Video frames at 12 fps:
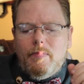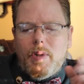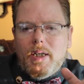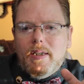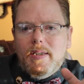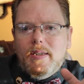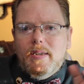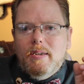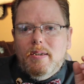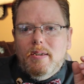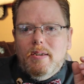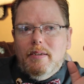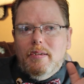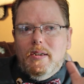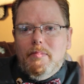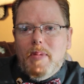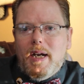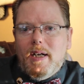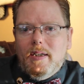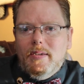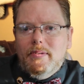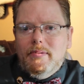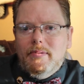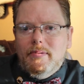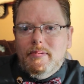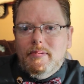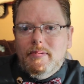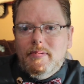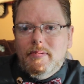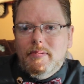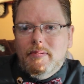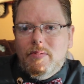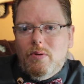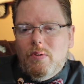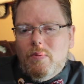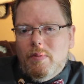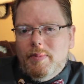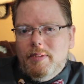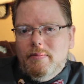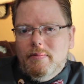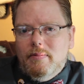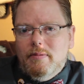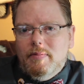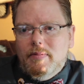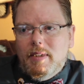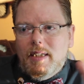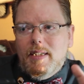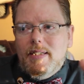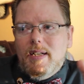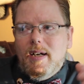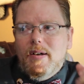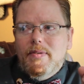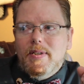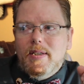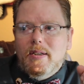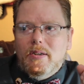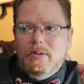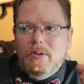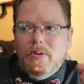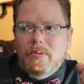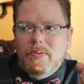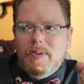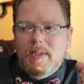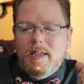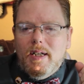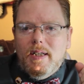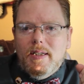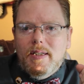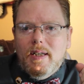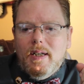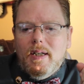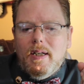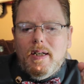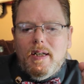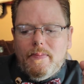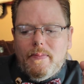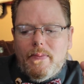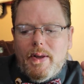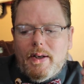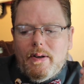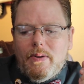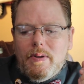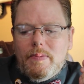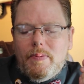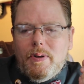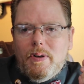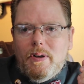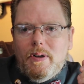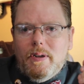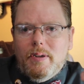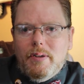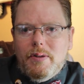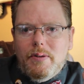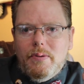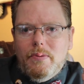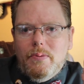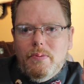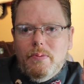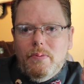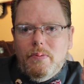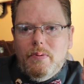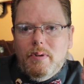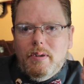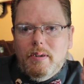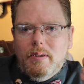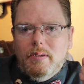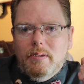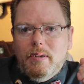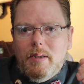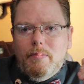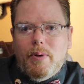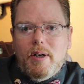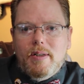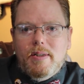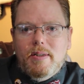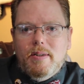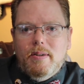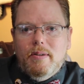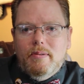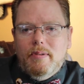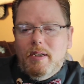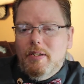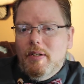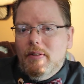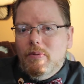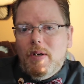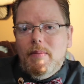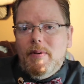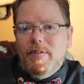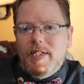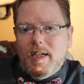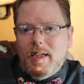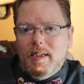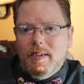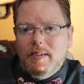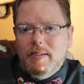But a man or a woman needs to have a set of clothes that they can always put on to impress. Now, you don't have to wear them every day,